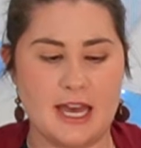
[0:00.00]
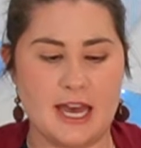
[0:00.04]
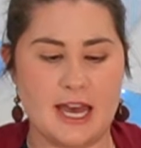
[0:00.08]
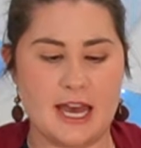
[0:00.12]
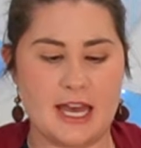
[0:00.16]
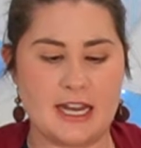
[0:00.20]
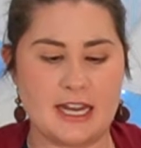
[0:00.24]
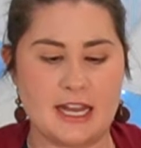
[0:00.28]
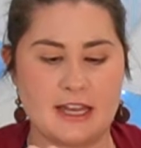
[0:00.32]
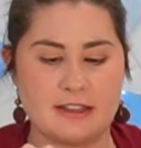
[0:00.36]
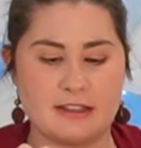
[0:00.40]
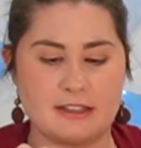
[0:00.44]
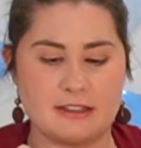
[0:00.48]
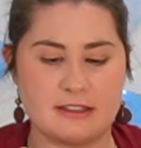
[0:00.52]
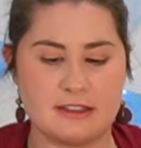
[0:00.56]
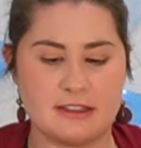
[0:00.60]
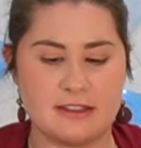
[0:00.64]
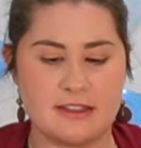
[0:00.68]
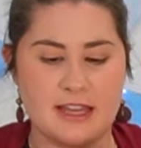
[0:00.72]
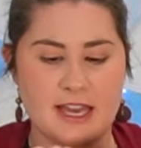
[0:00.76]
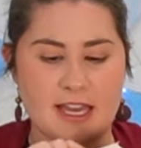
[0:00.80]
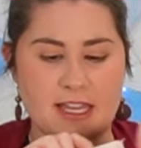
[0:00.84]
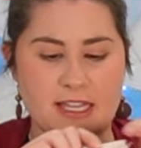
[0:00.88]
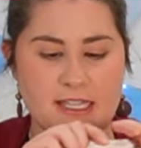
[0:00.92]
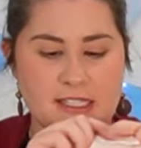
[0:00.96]
and other
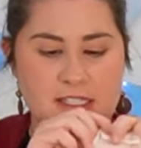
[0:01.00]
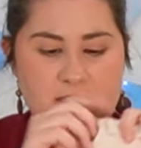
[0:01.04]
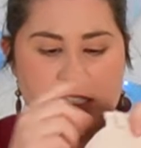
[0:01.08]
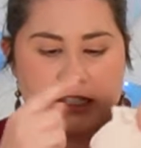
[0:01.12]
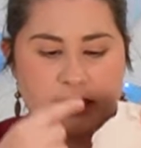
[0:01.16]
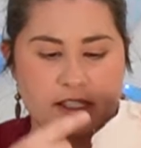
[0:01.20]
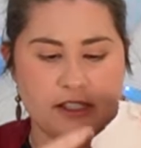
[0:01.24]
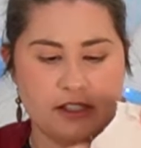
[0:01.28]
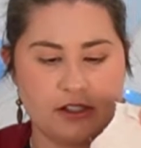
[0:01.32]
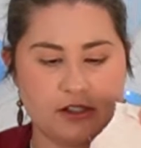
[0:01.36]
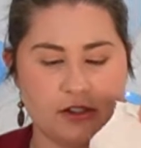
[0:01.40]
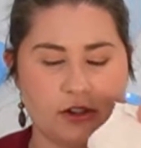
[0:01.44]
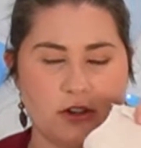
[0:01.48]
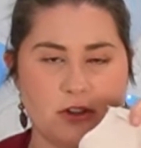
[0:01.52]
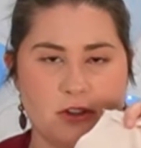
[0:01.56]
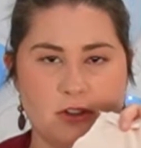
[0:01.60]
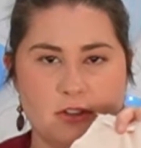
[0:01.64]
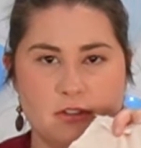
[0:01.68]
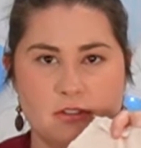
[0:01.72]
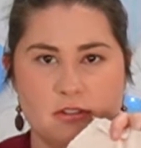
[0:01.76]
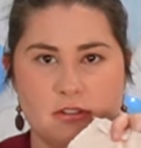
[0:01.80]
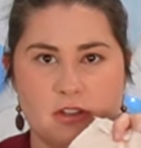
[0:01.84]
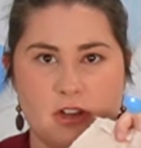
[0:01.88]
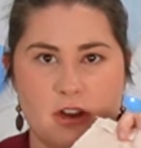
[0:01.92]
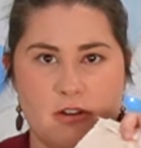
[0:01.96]
than that it's just
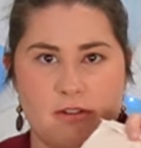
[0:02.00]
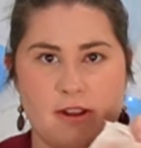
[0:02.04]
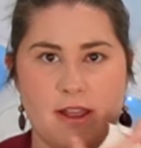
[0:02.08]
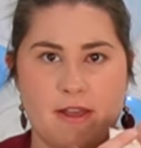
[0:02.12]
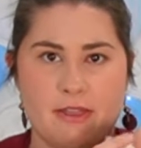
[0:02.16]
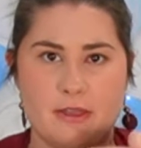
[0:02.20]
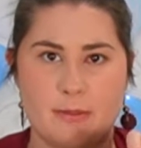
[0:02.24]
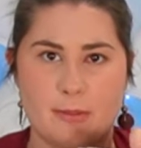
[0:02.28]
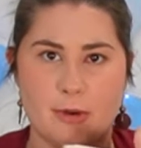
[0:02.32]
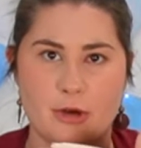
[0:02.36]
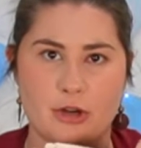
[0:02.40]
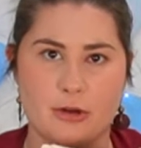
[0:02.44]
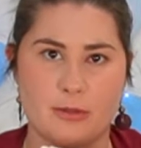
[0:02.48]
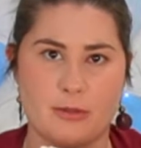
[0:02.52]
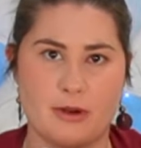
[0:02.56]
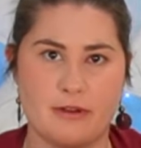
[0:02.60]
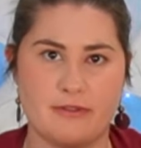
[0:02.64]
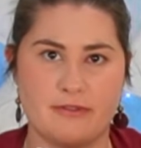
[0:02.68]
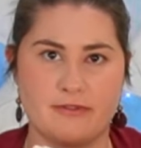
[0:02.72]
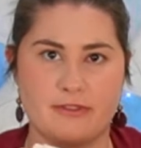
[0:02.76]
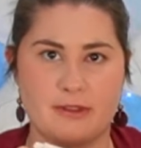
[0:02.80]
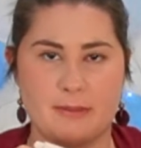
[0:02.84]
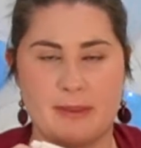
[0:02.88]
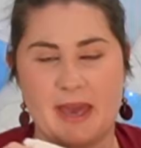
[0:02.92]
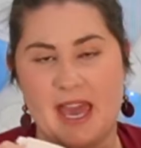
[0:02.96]
sewn around the bottom
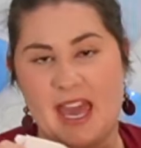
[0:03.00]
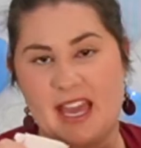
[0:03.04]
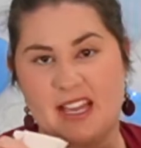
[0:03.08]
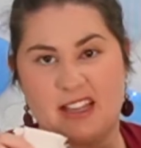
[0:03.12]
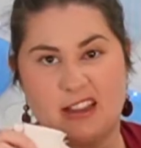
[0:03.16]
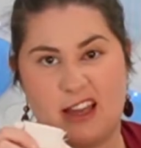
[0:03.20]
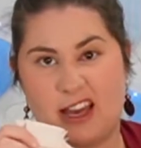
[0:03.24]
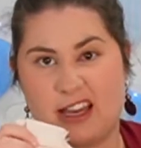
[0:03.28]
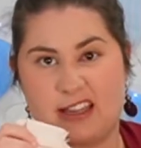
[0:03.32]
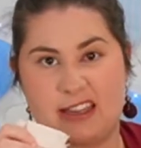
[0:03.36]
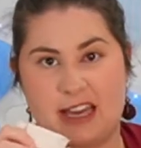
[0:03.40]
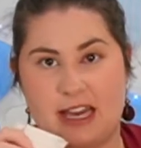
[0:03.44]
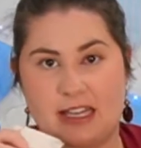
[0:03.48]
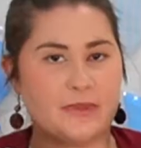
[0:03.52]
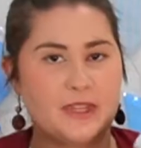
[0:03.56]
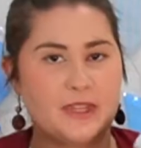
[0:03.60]
of the bag like that.